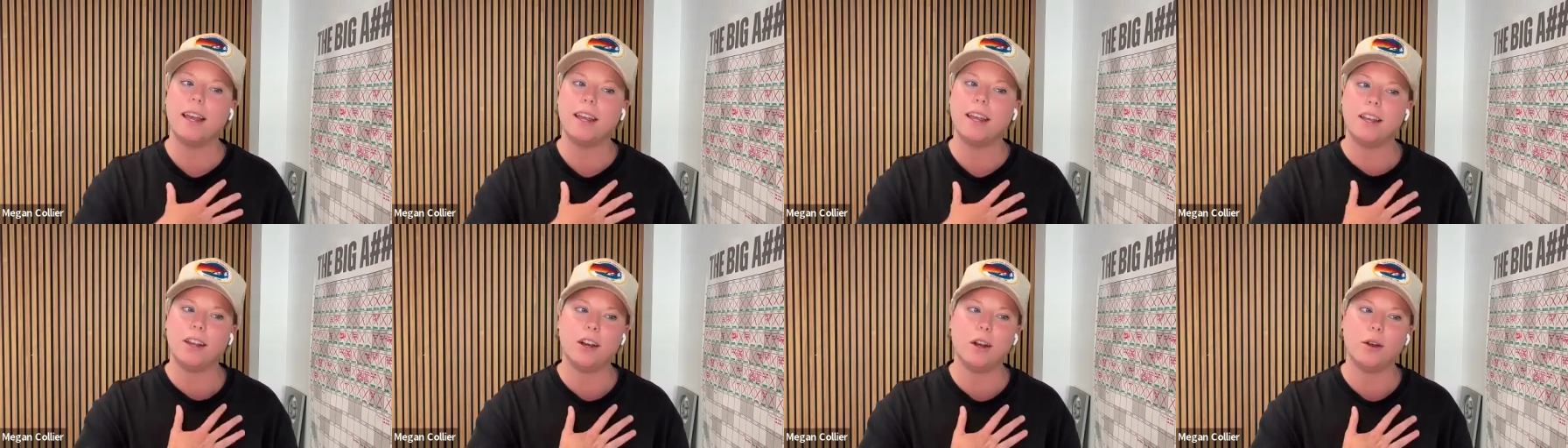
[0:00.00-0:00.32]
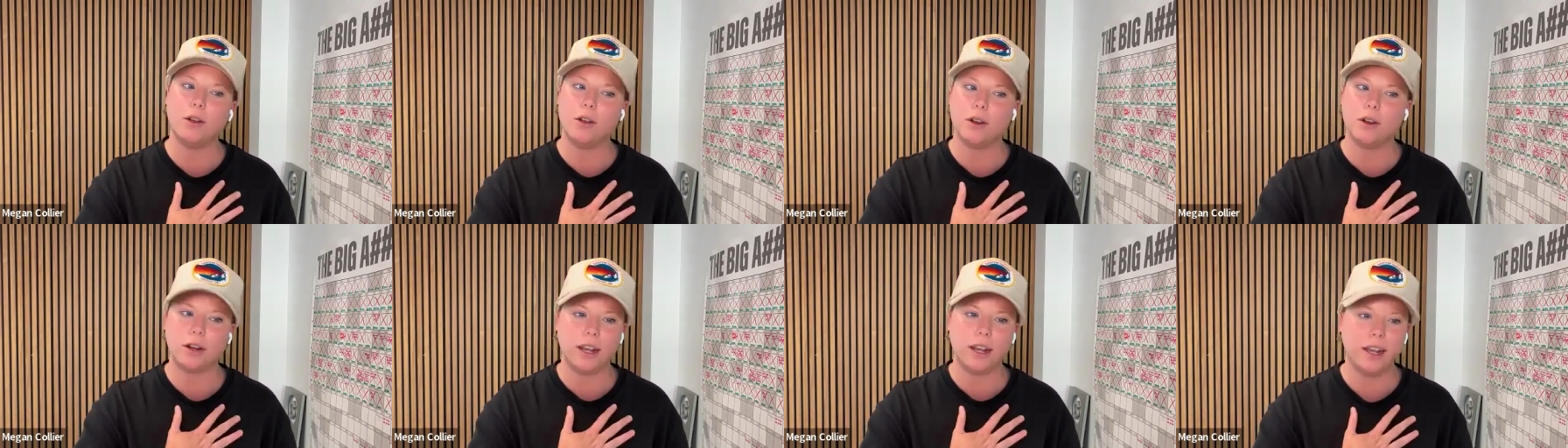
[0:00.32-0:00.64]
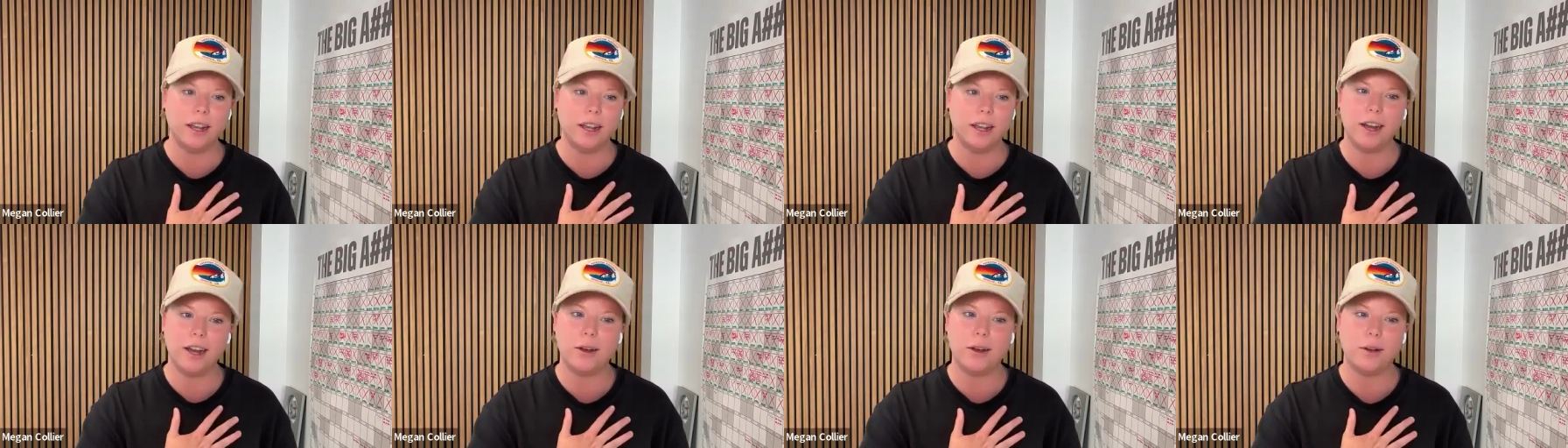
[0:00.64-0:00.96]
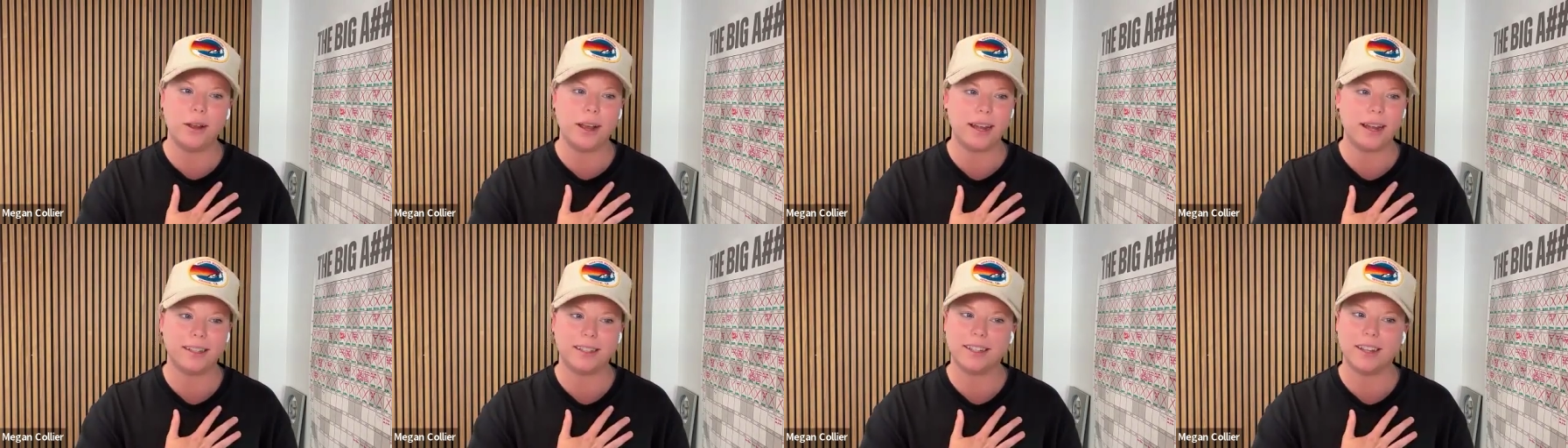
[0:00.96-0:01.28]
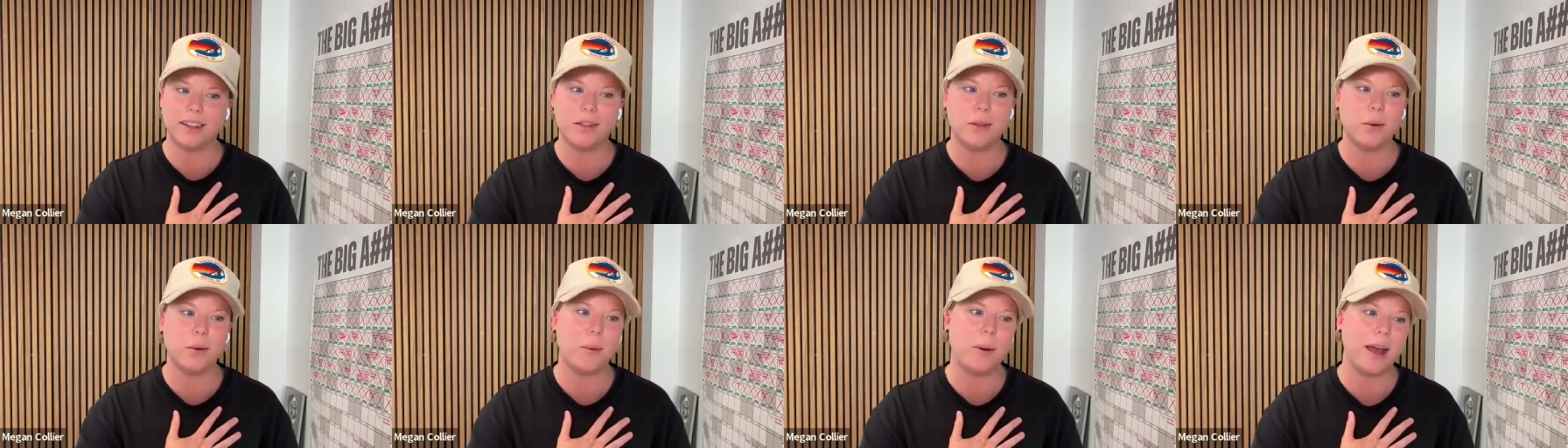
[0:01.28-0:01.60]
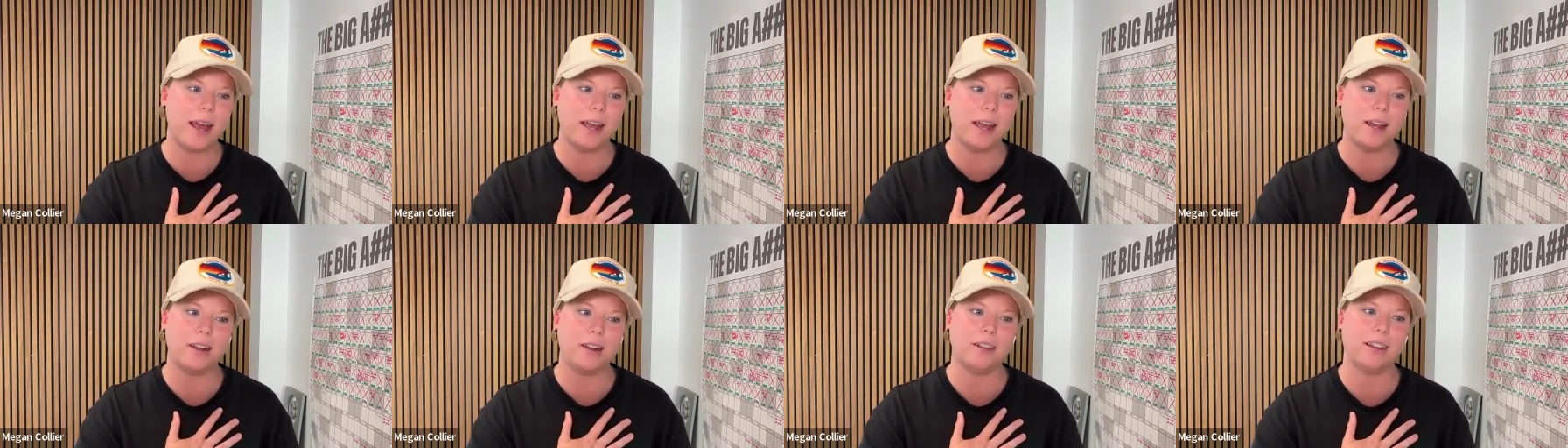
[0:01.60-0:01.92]
your ego gets in the
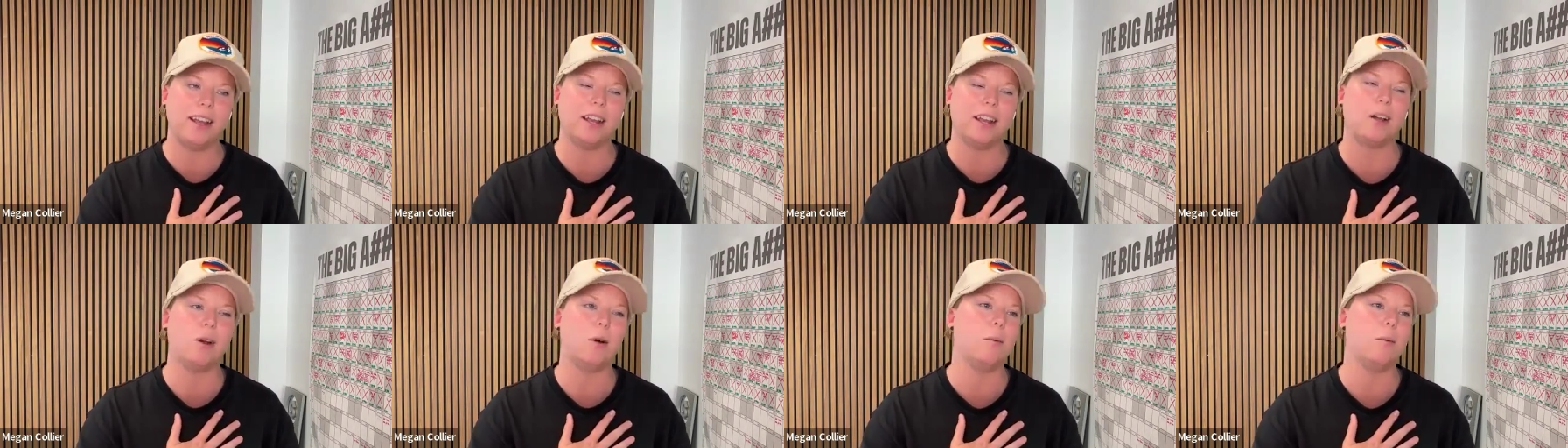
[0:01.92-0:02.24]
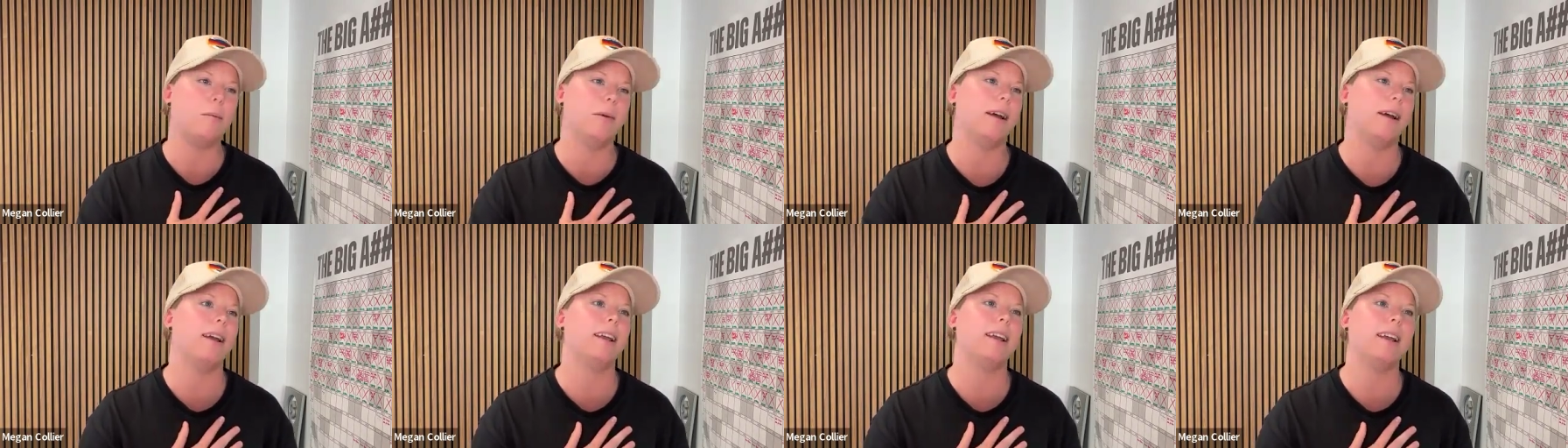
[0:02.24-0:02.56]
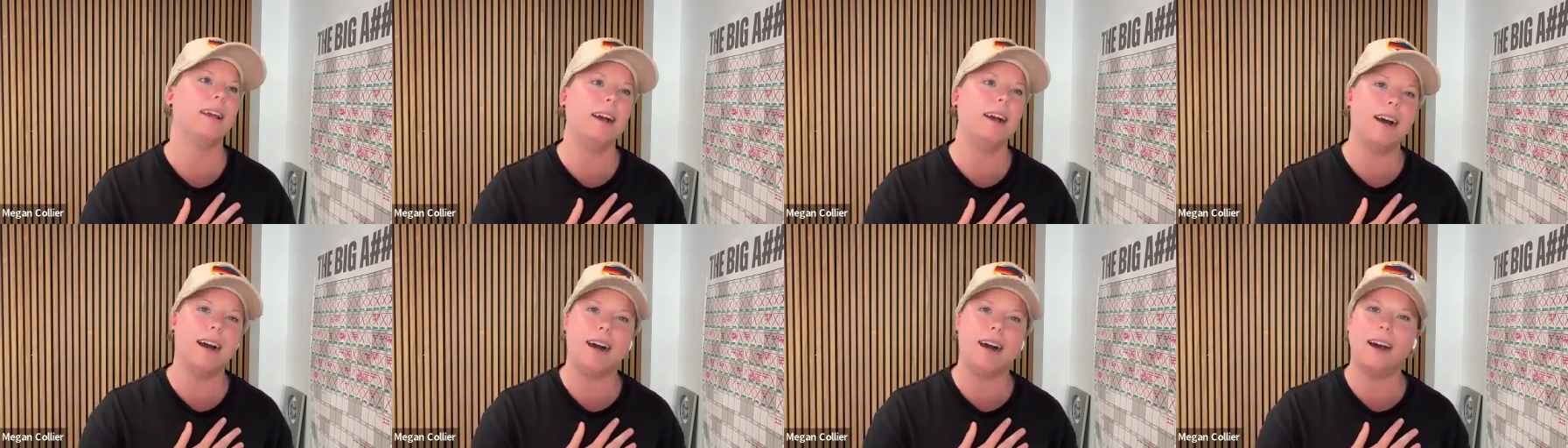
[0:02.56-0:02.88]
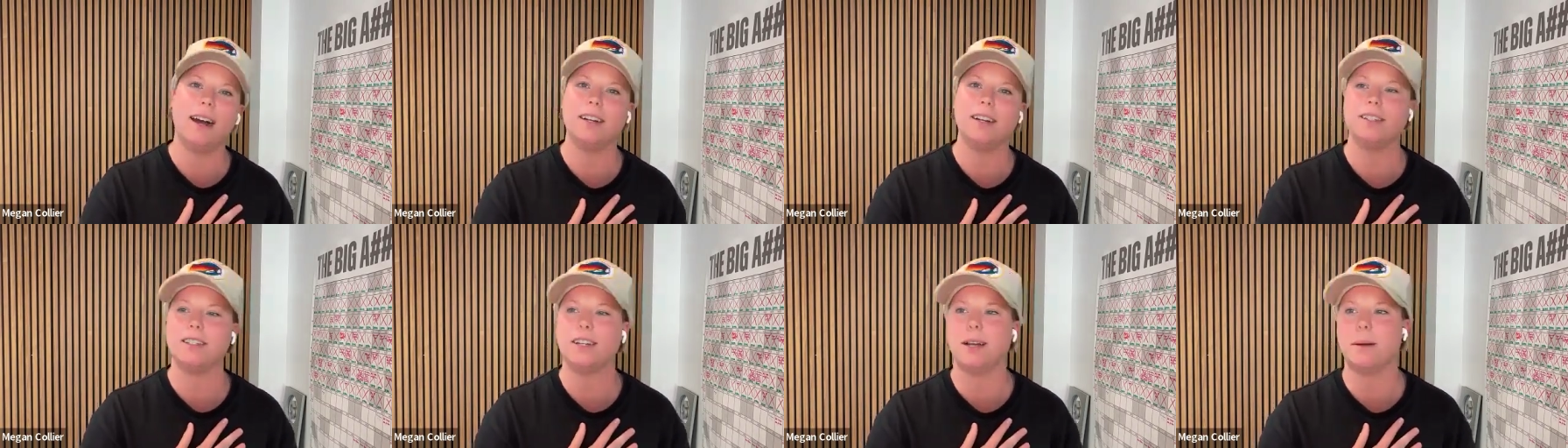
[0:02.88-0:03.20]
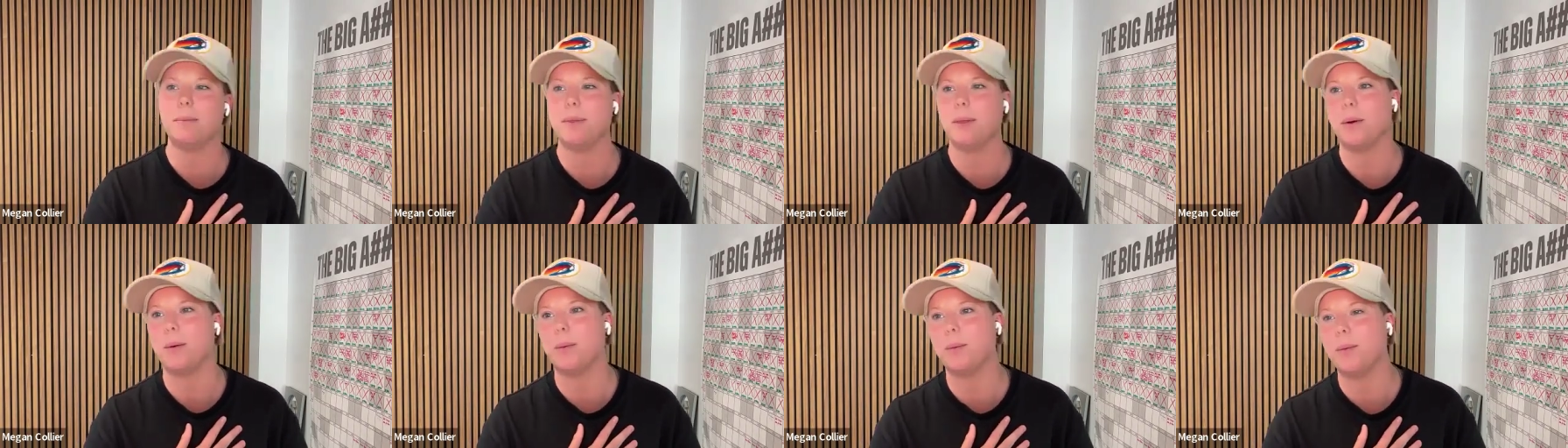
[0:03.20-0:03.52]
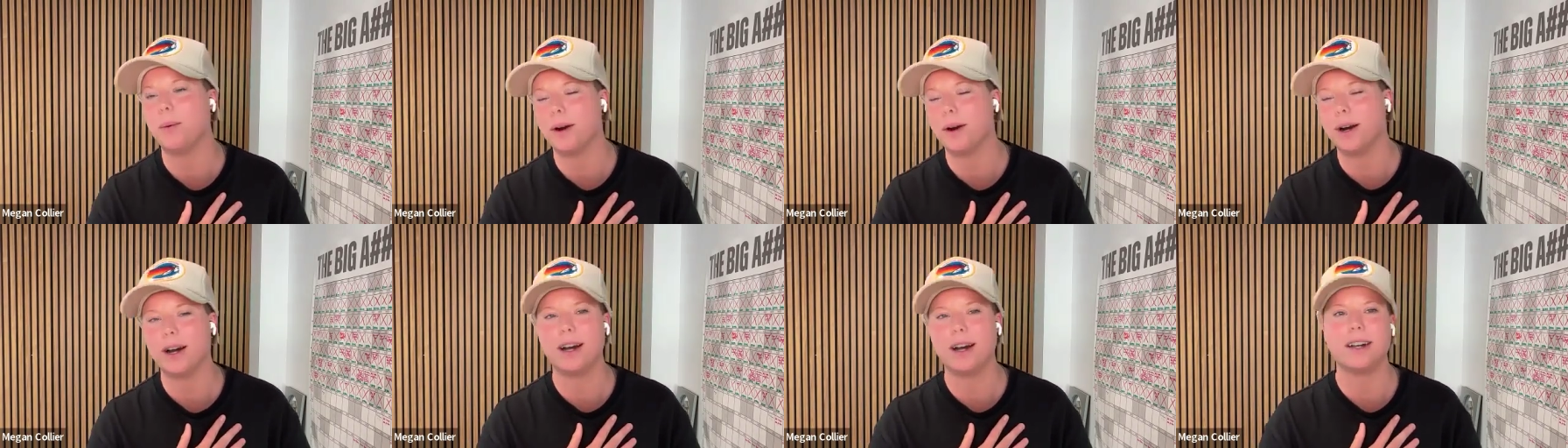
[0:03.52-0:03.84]
way and you're like, oh my gosh, I'm the
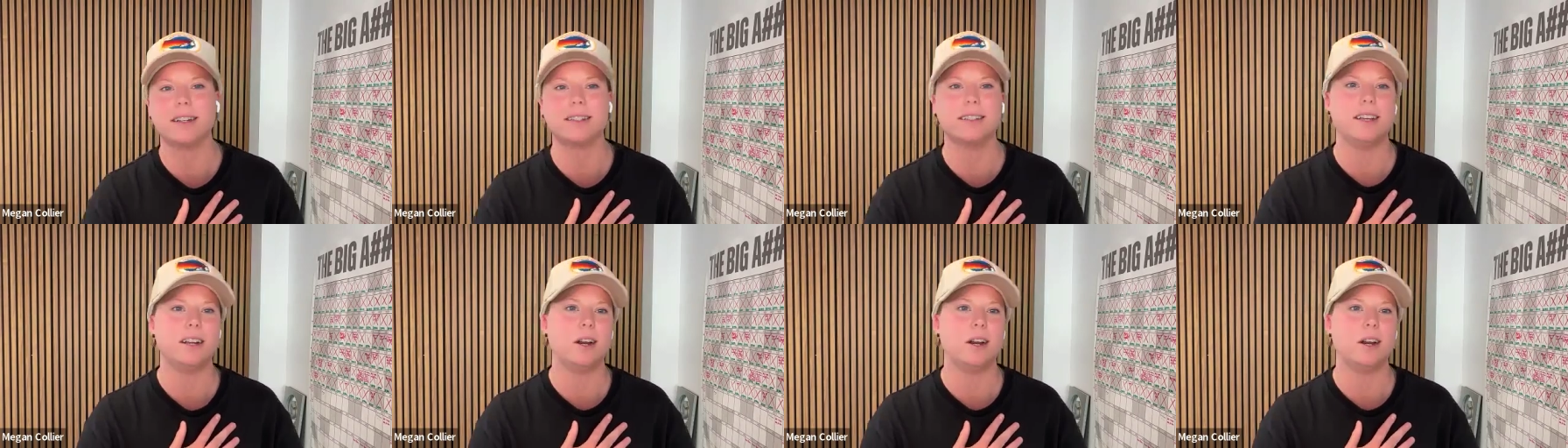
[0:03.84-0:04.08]
worst.